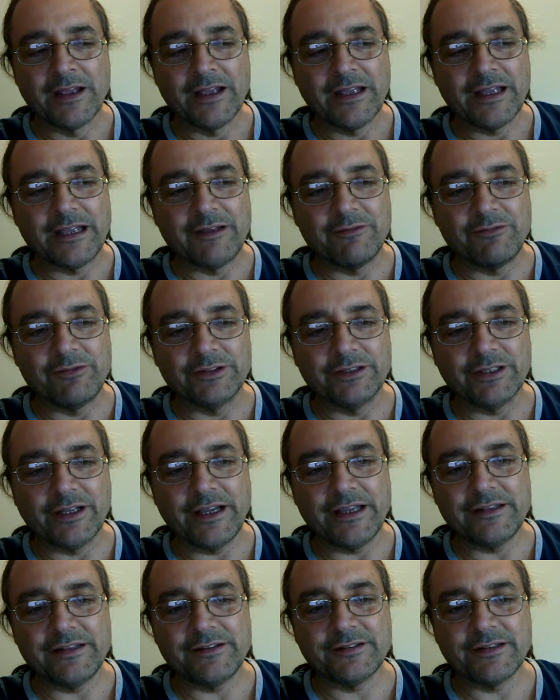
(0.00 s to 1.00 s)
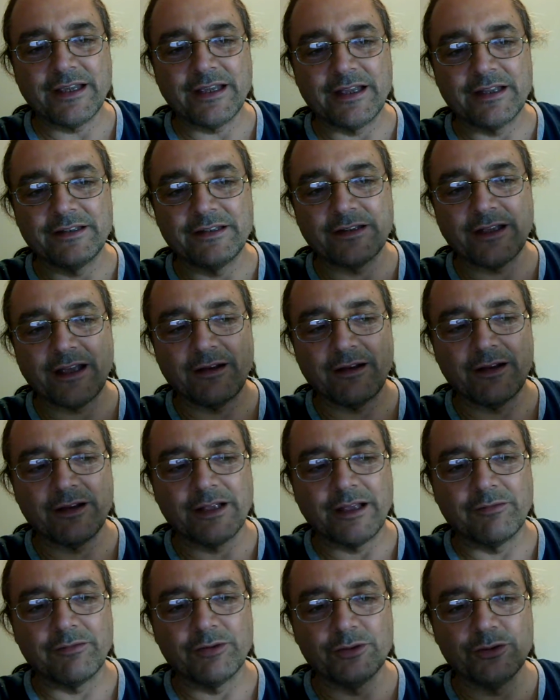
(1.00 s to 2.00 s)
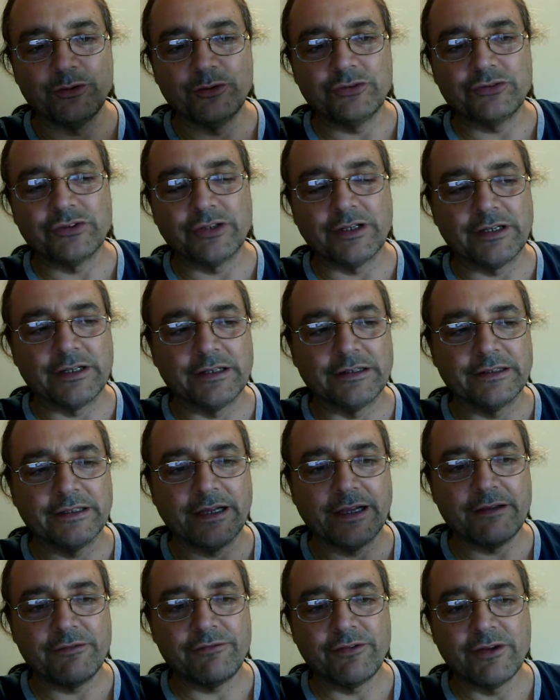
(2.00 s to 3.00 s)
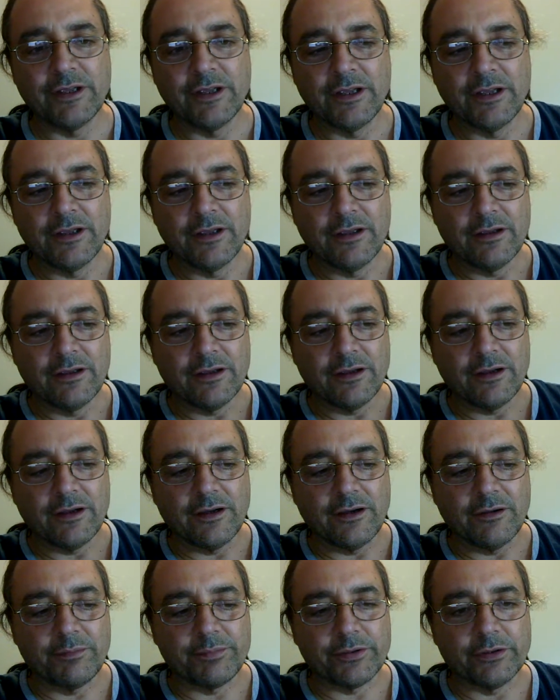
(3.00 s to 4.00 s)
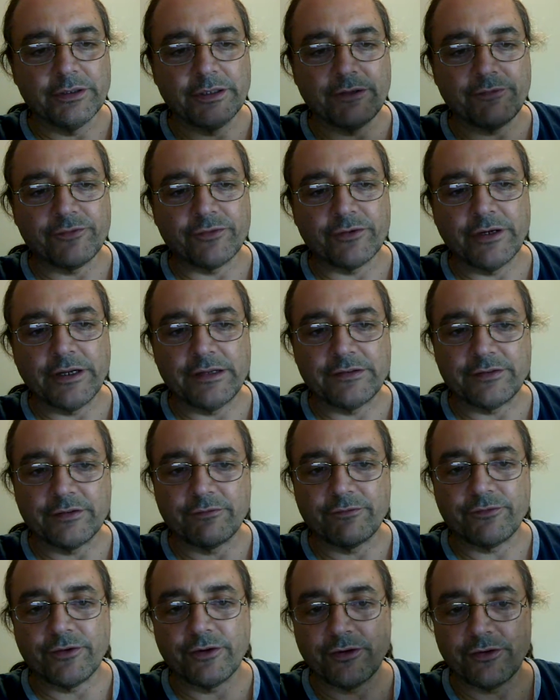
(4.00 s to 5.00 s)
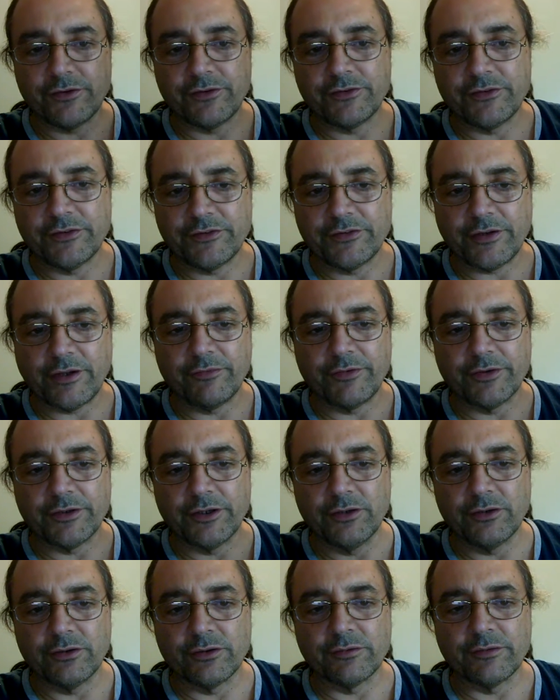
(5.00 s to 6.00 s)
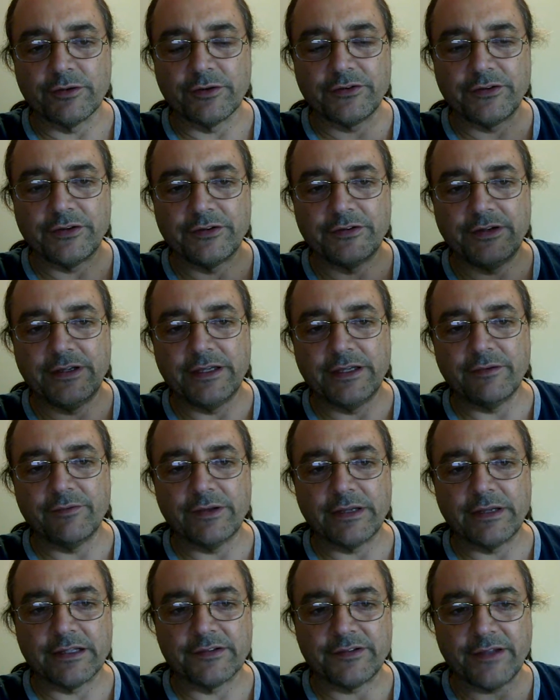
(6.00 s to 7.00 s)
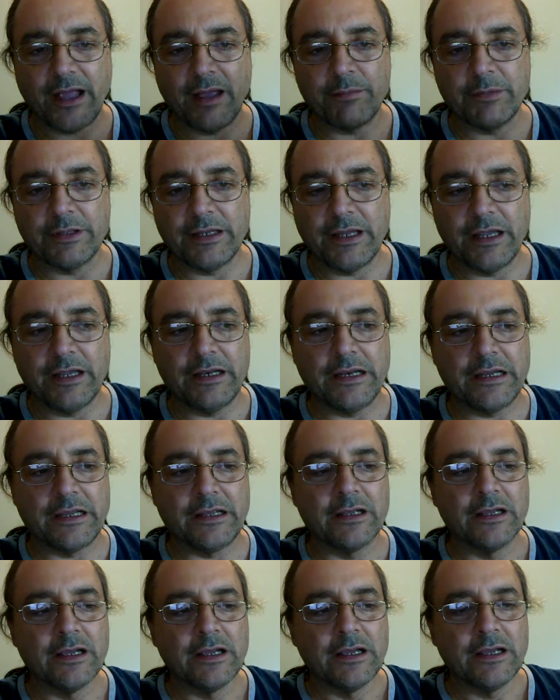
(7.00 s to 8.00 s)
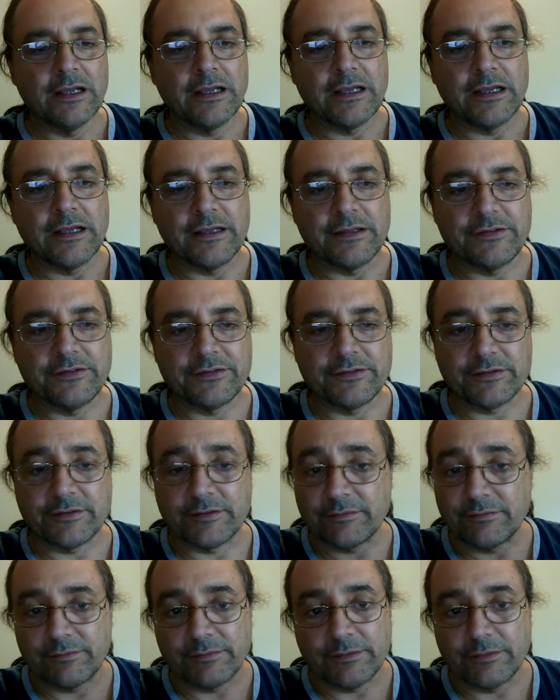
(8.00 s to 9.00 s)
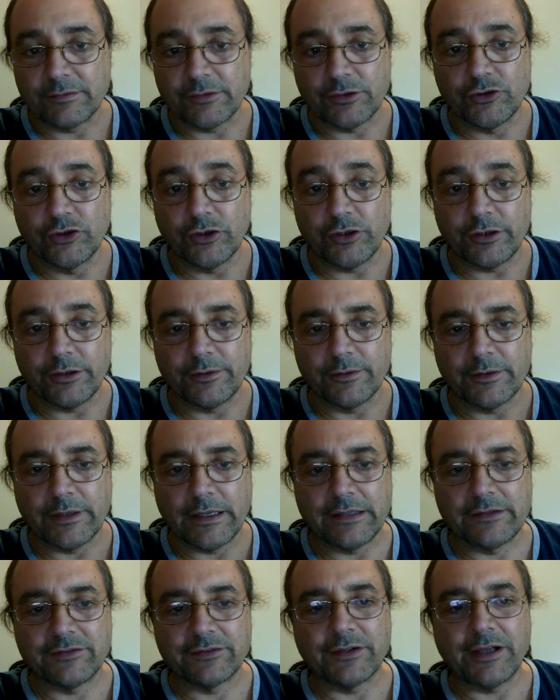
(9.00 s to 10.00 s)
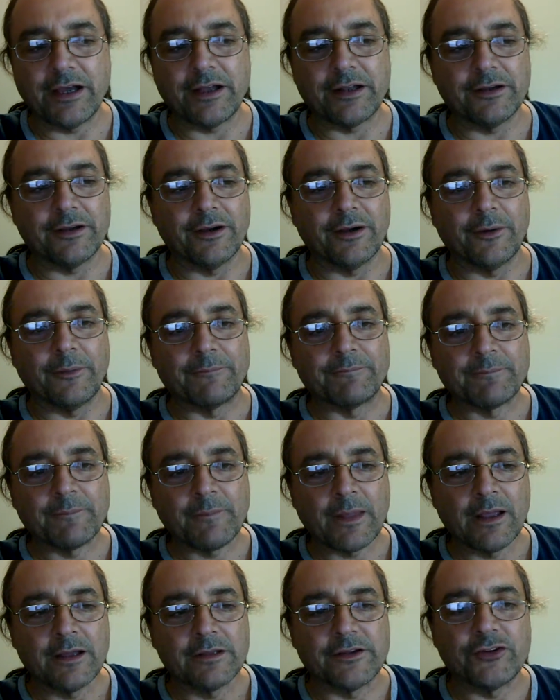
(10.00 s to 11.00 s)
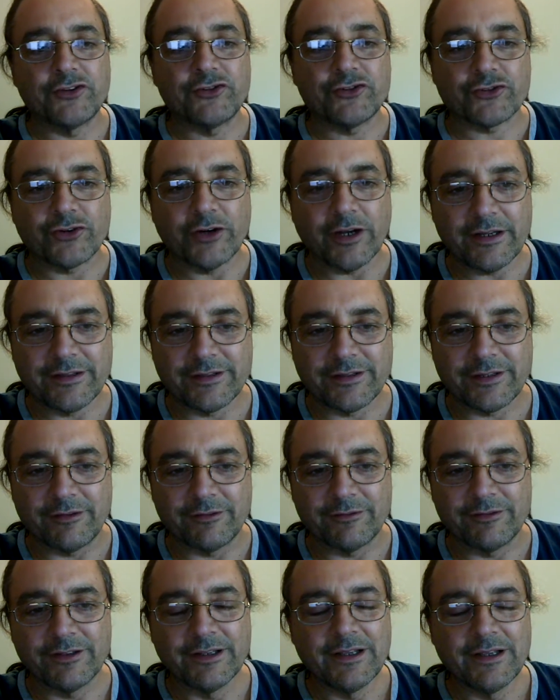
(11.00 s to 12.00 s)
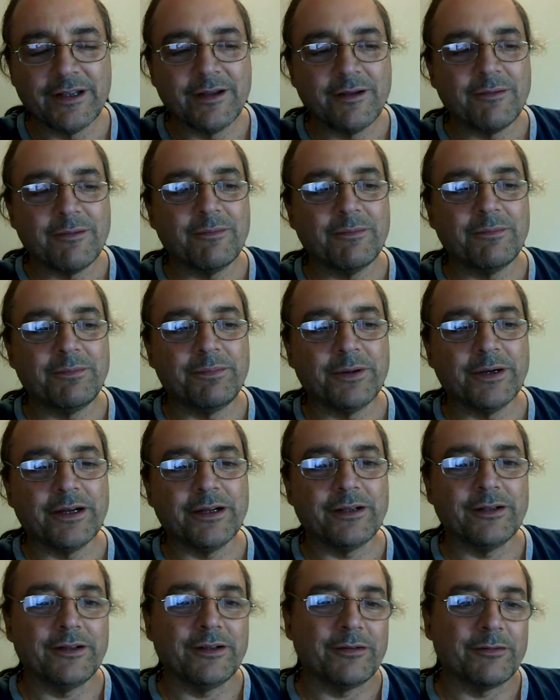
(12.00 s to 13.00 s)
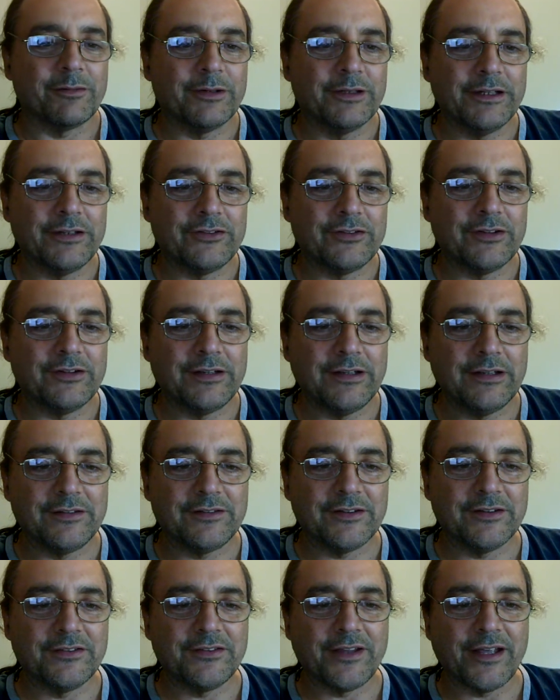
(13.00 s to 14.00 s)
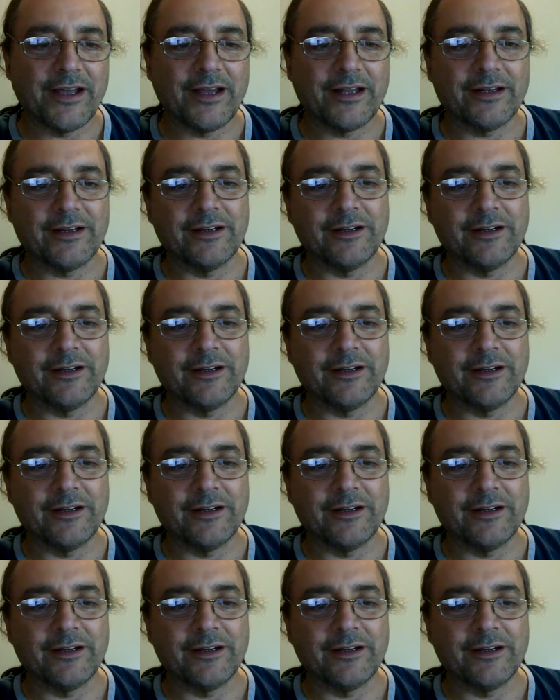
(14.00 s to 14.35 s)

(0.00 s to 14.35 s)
if light and evolution and life proliferates and furthers itself in the universe, it's giving, it's emanating, it's good, it's not destructive. But religion teaches that